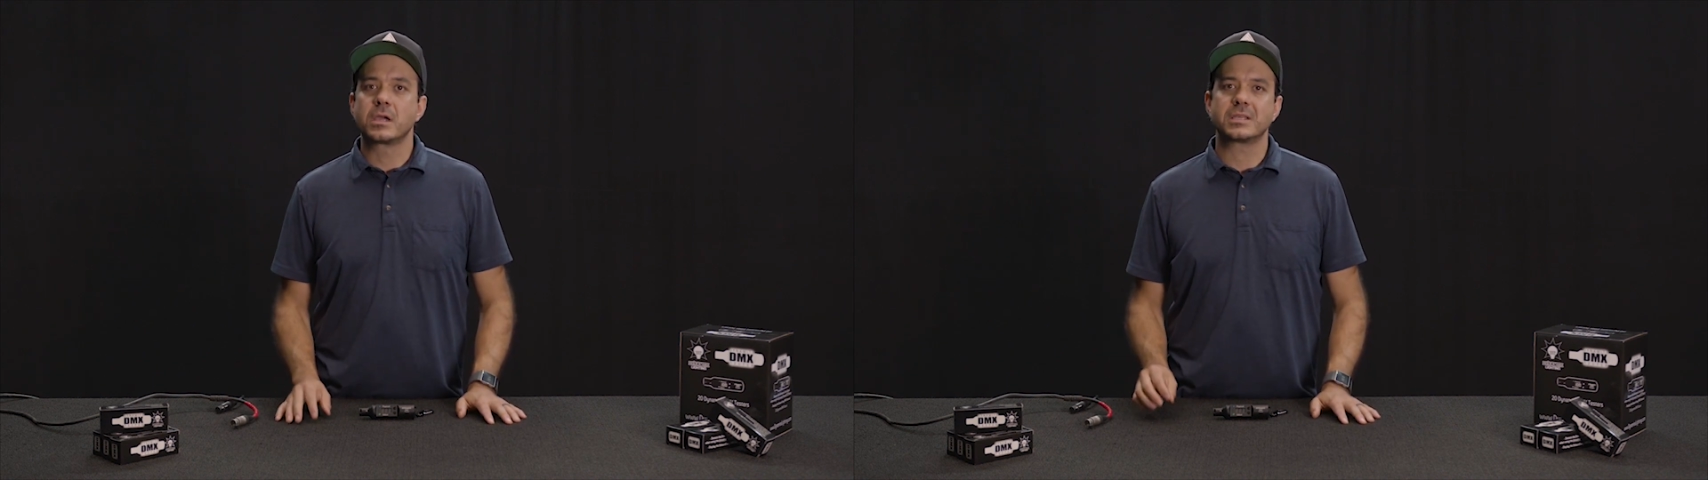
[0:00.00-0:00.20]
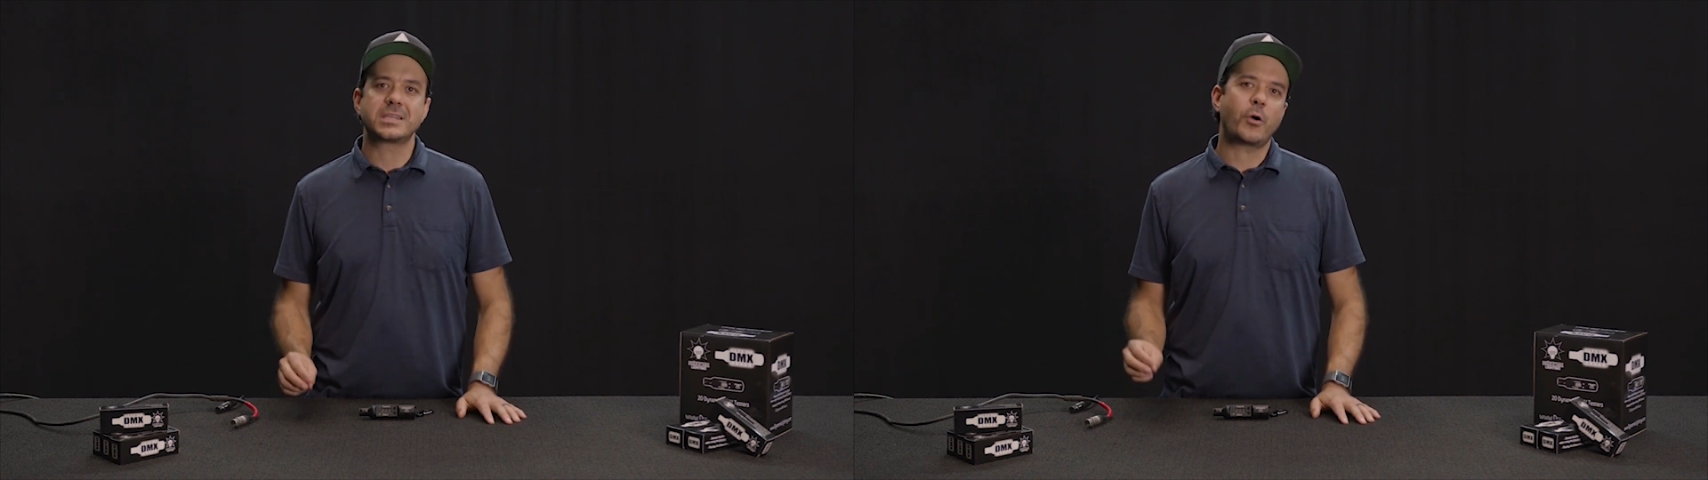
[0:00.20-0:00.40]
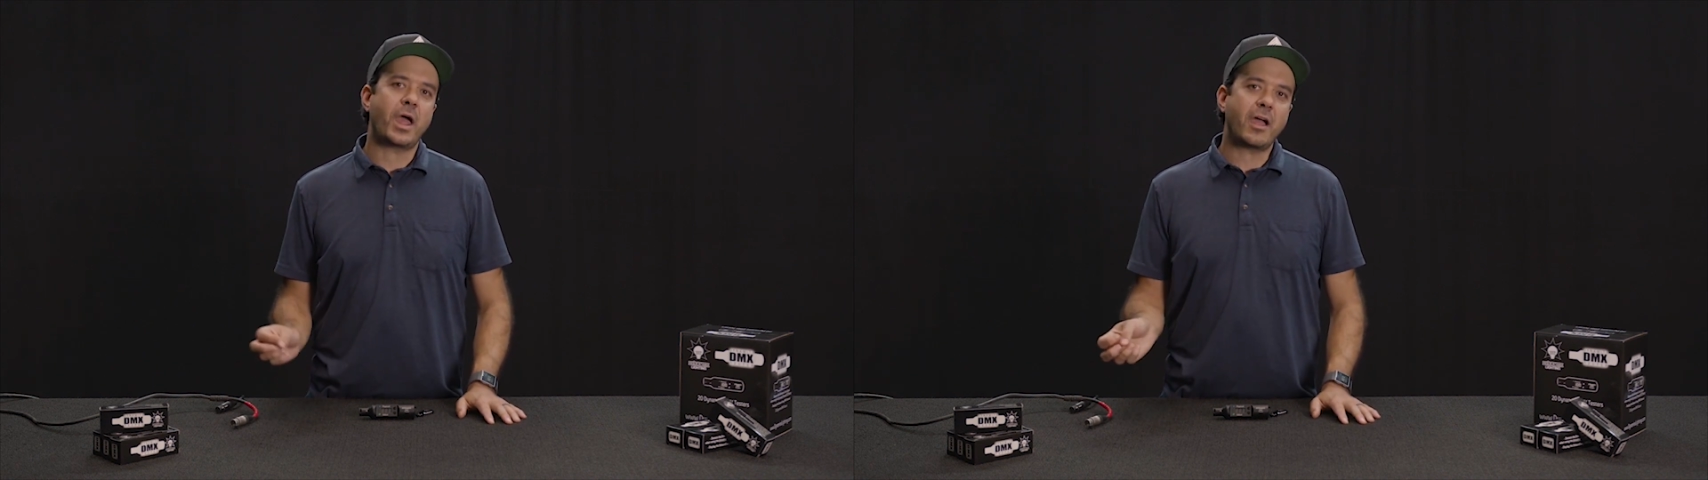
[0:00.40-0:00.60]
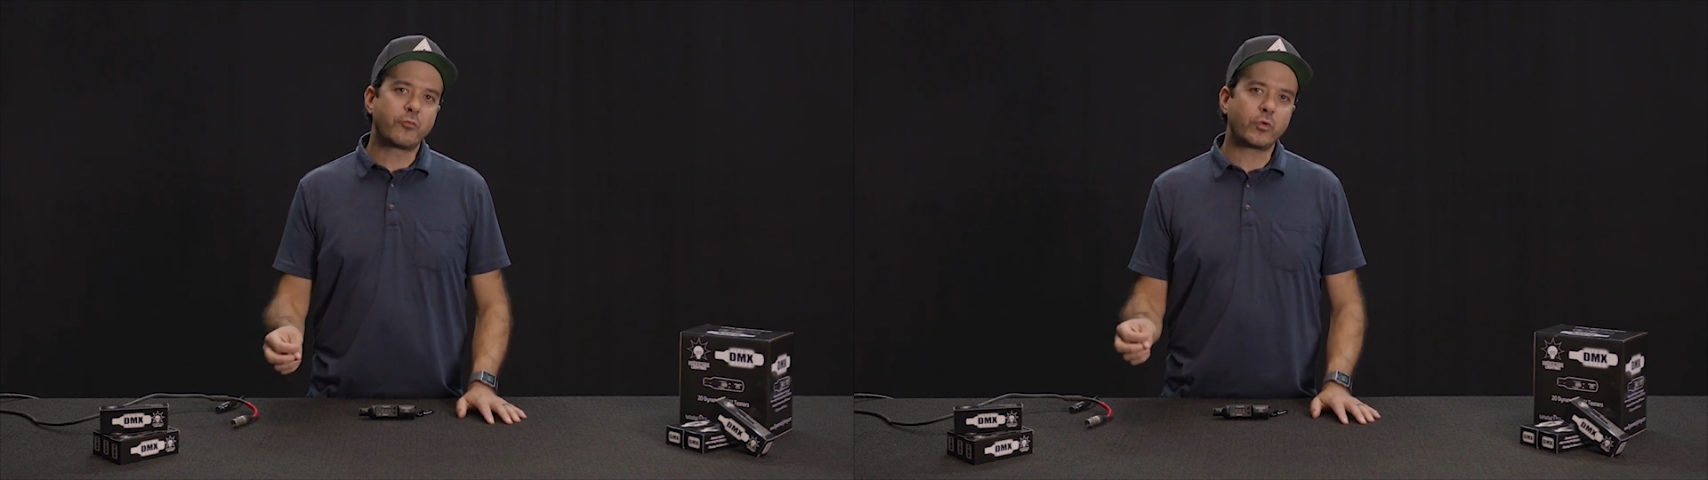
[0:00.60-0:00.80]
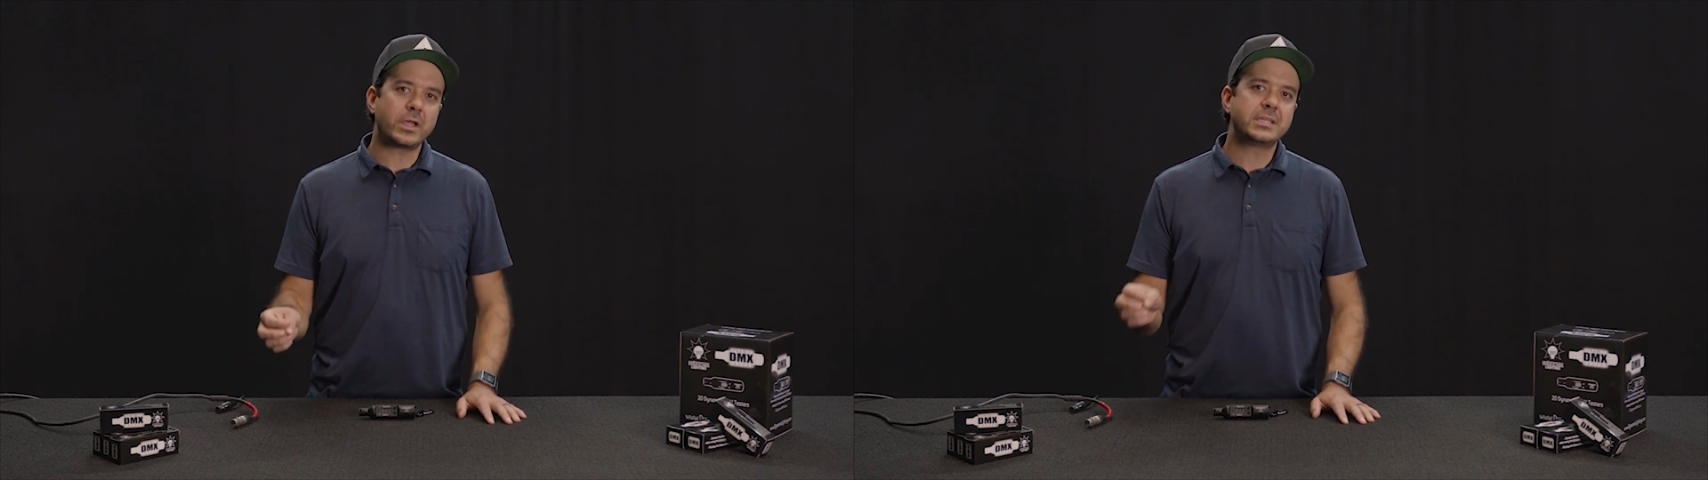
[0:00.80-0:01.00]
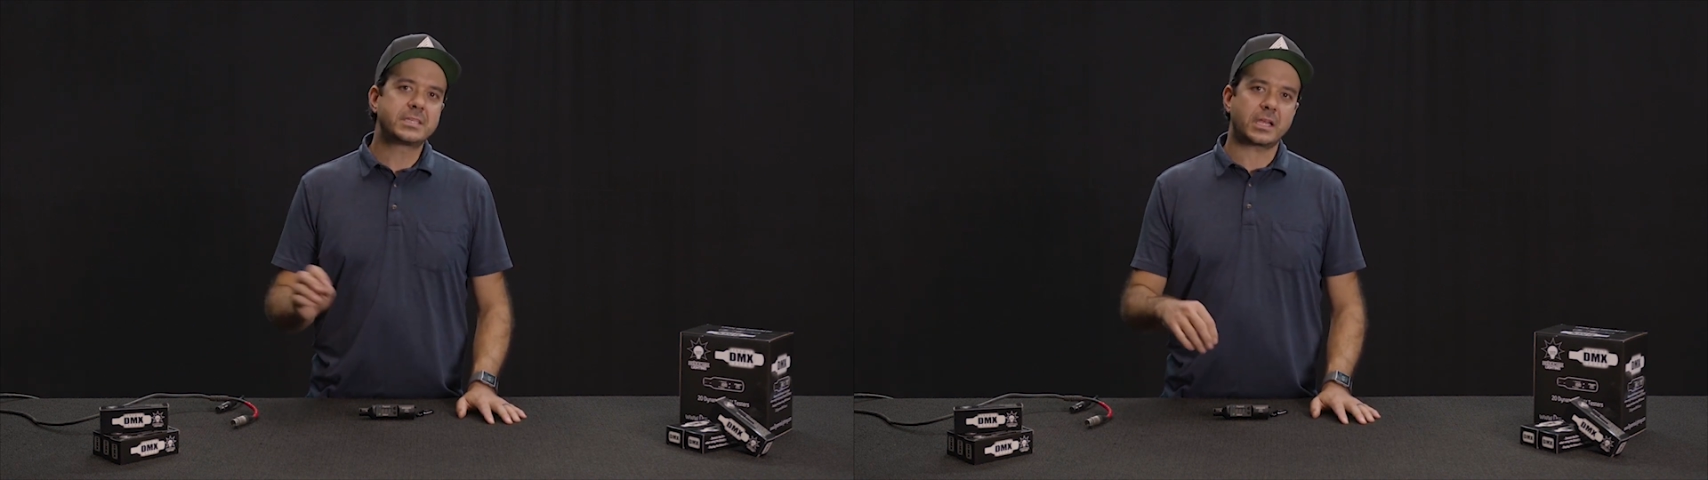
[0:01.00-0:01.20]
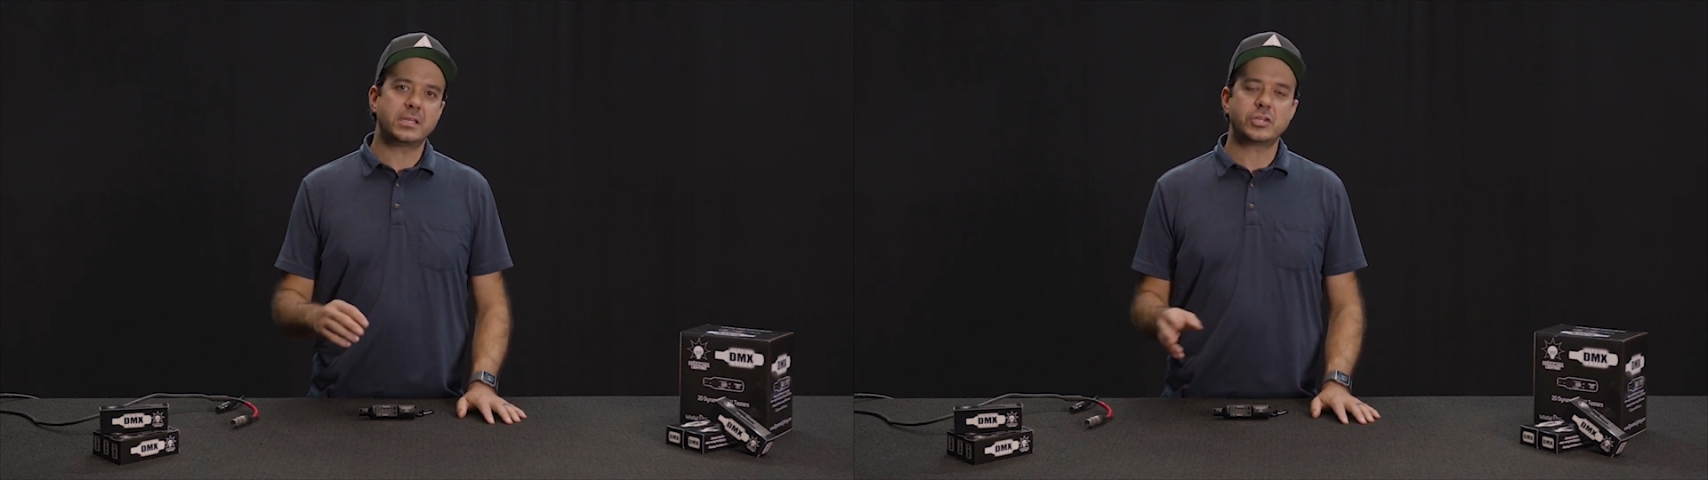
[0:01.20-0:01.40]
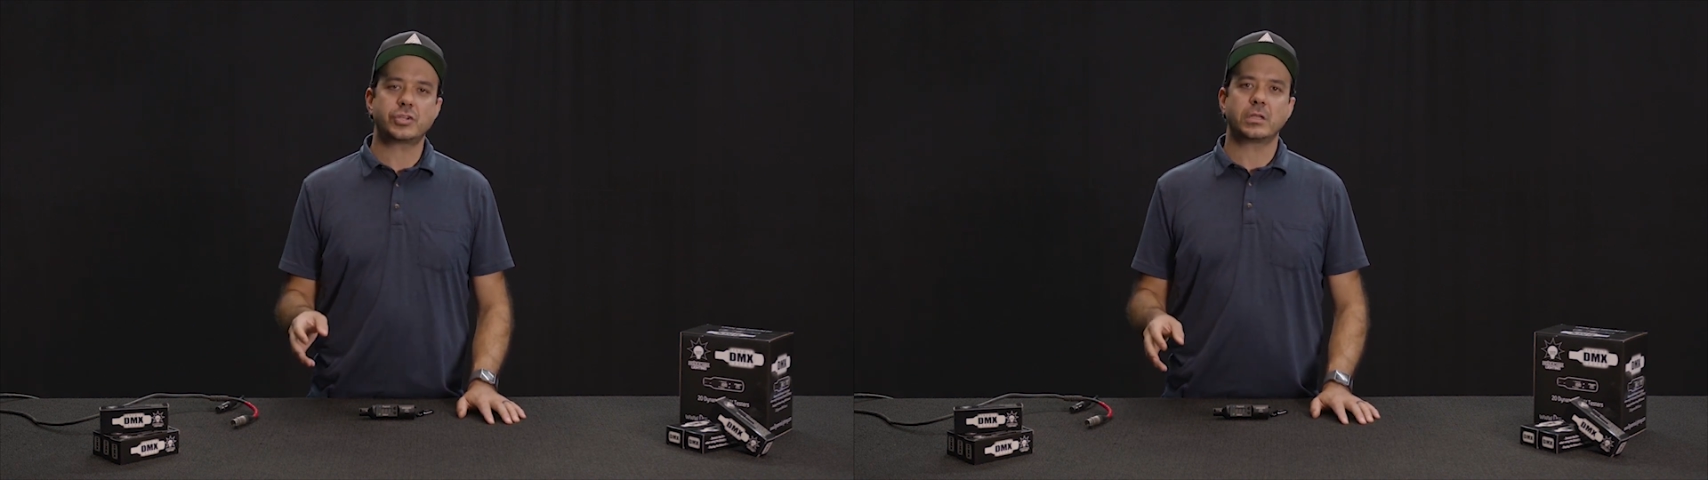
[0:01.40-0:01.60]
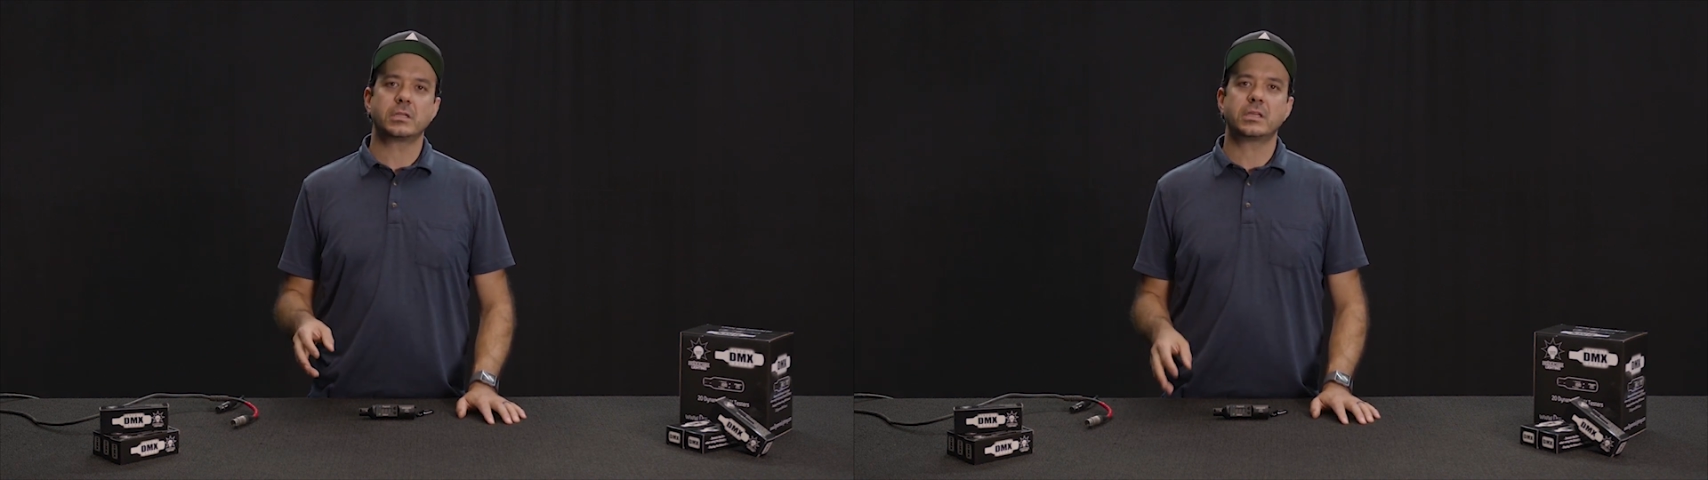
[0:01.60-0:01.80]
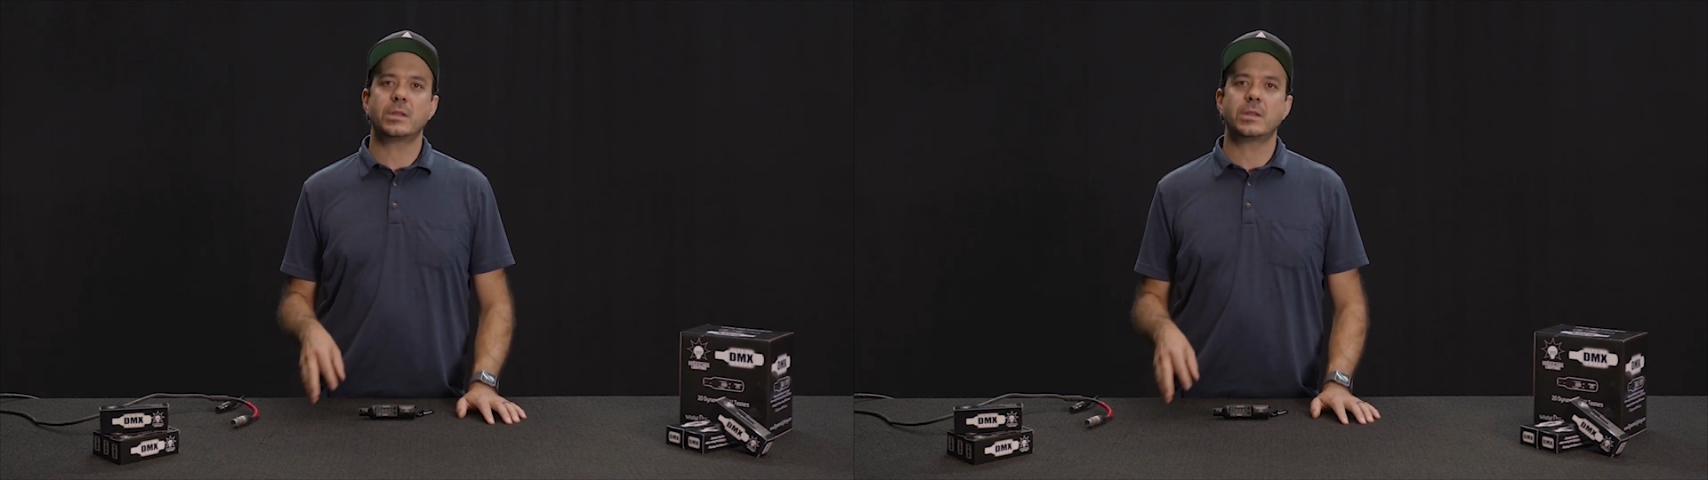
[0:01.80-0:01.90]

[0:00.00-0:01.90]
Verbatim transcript: because now every technician